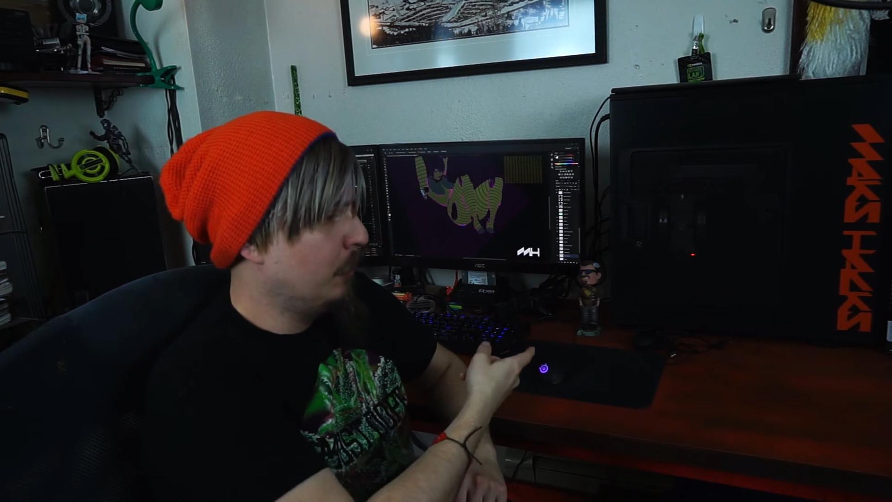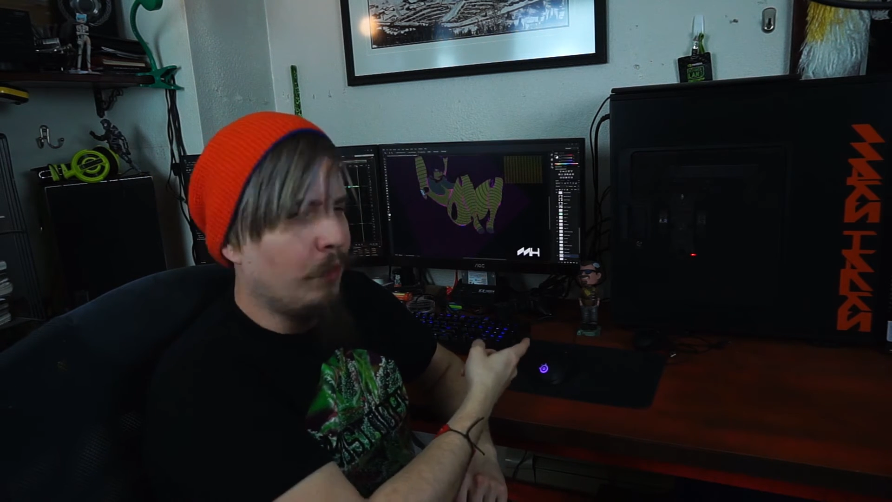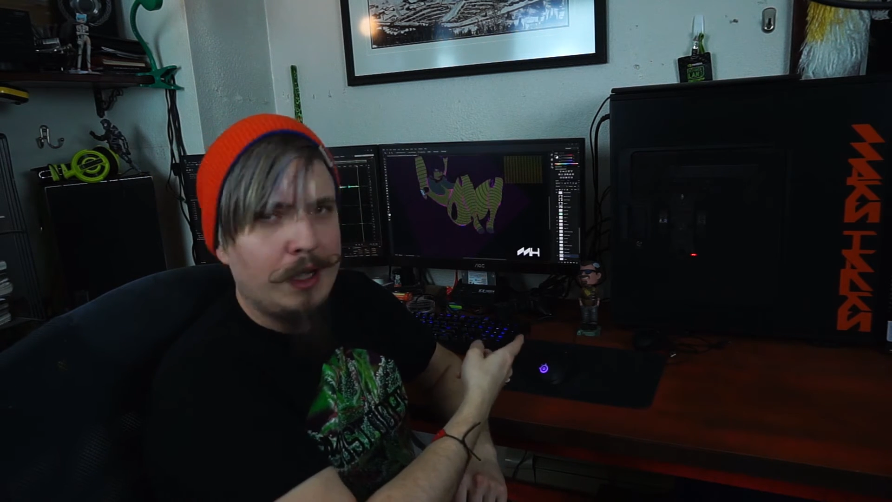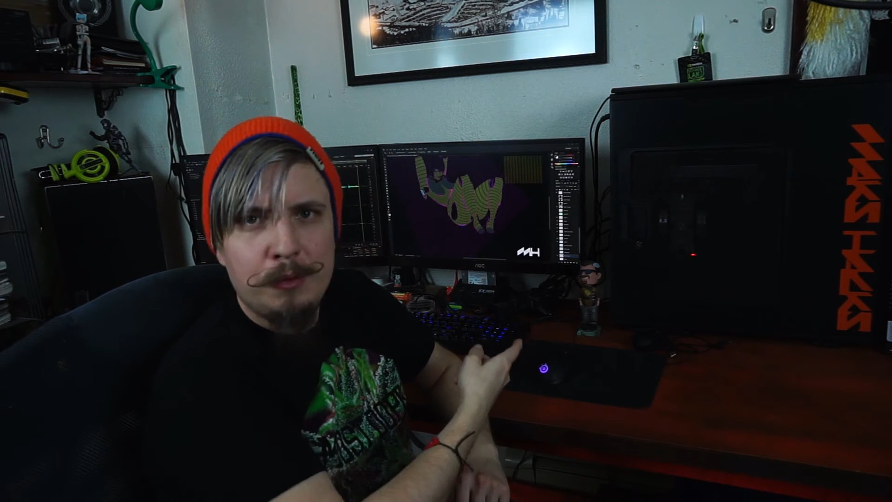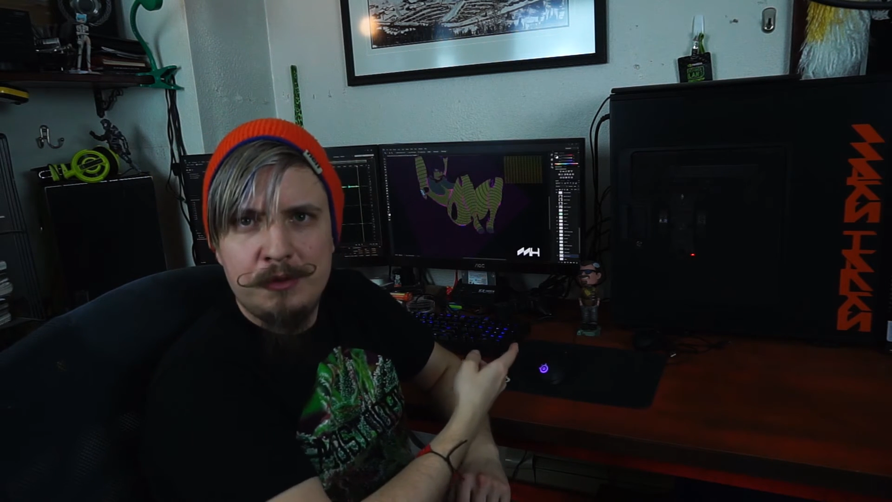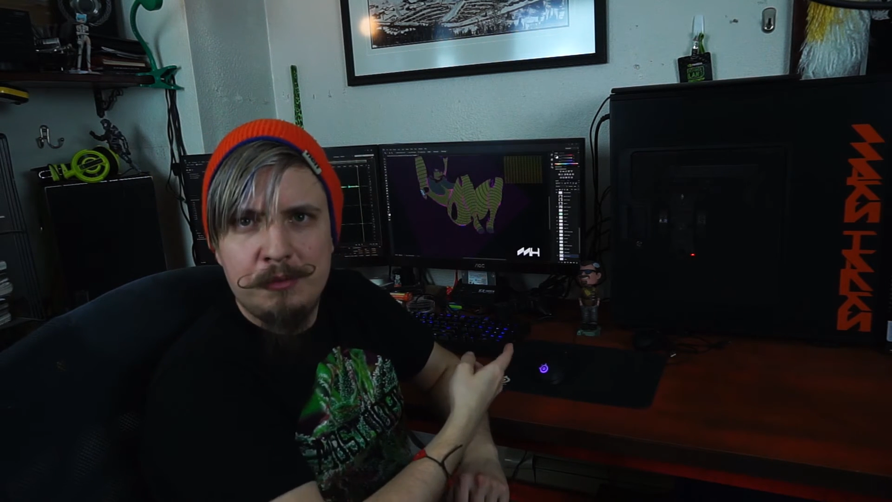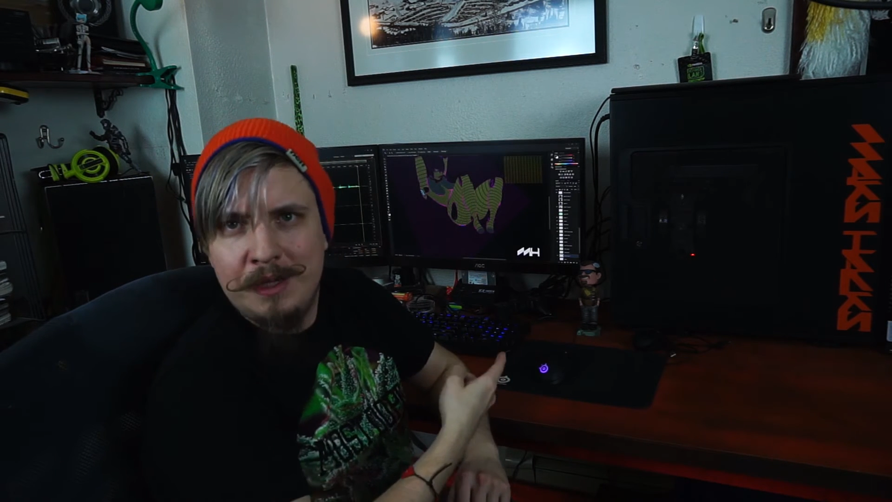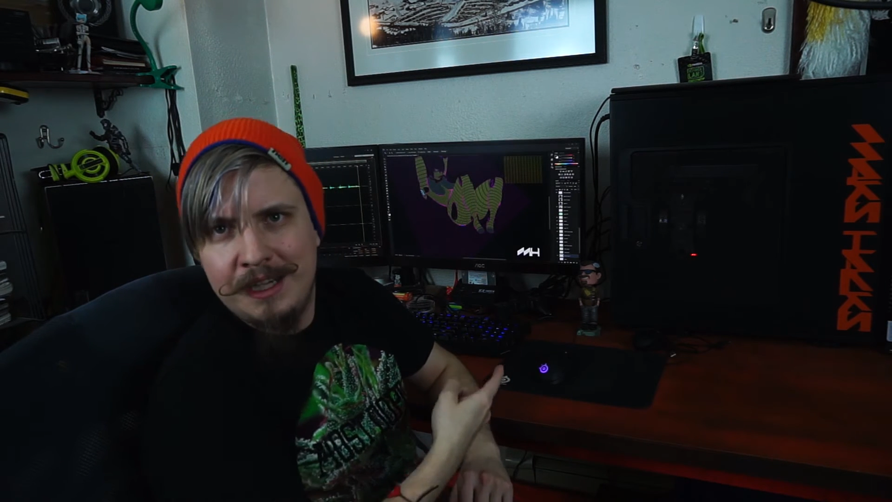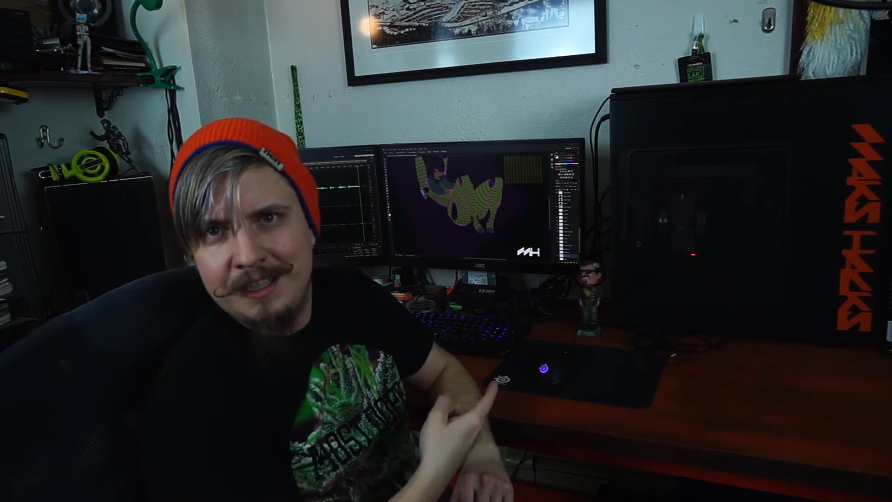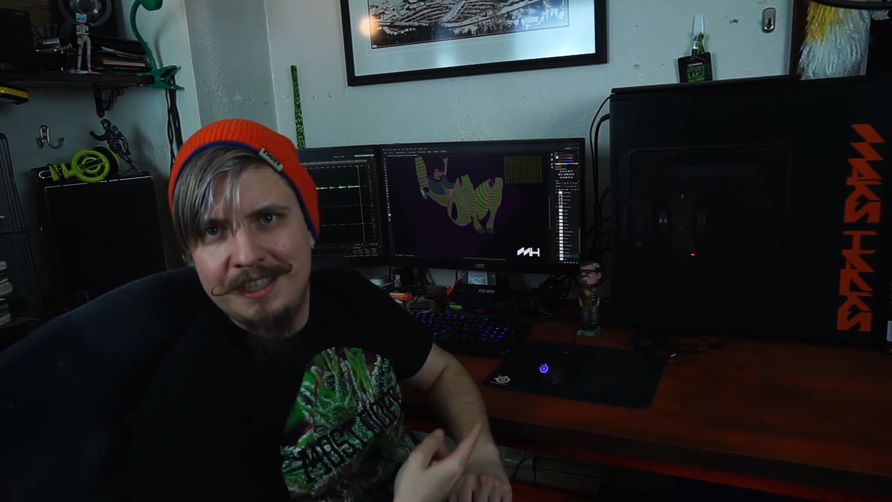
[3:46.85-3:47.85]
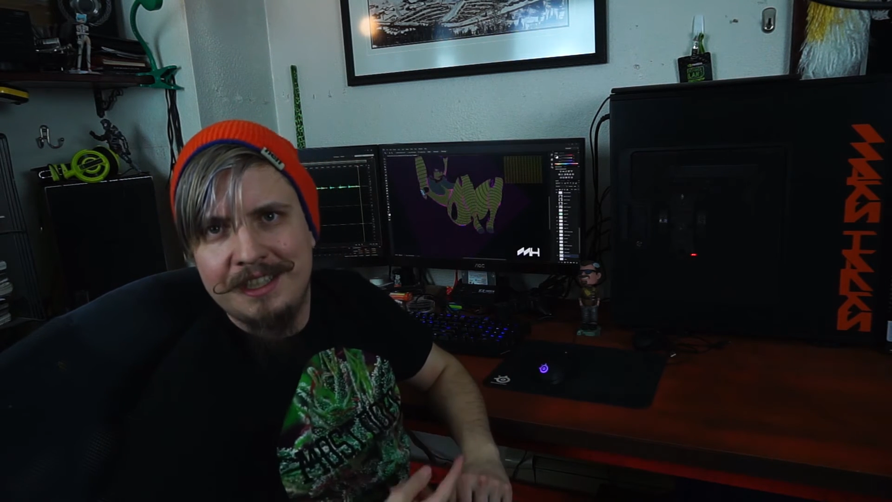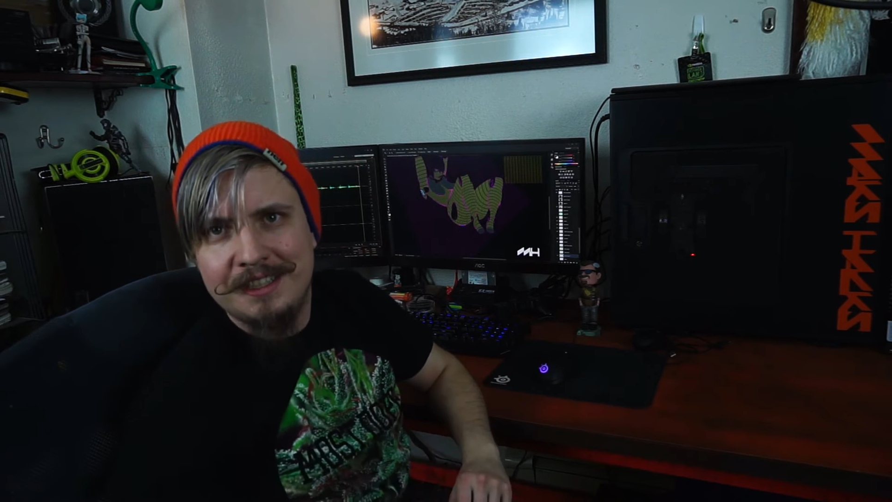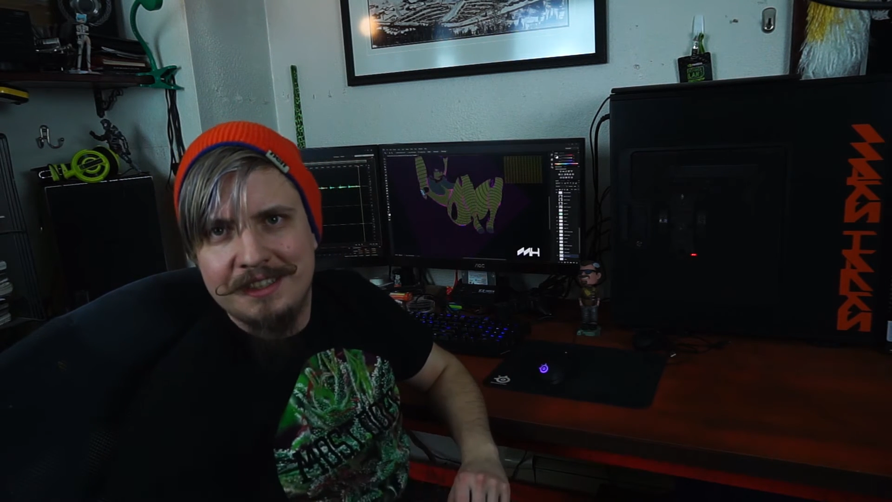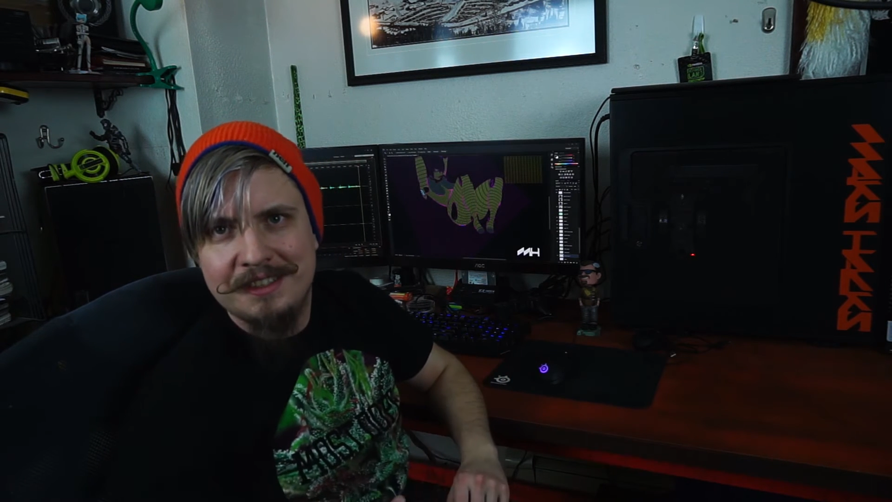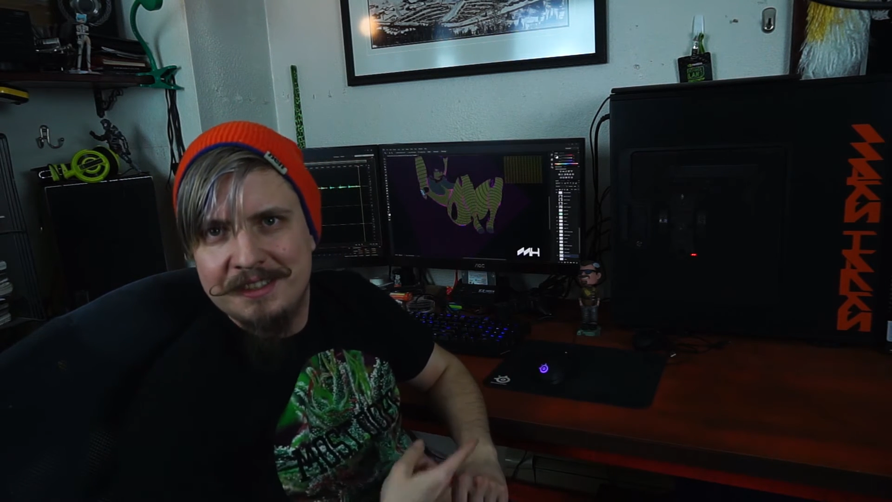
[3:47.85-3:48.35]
why would you buy a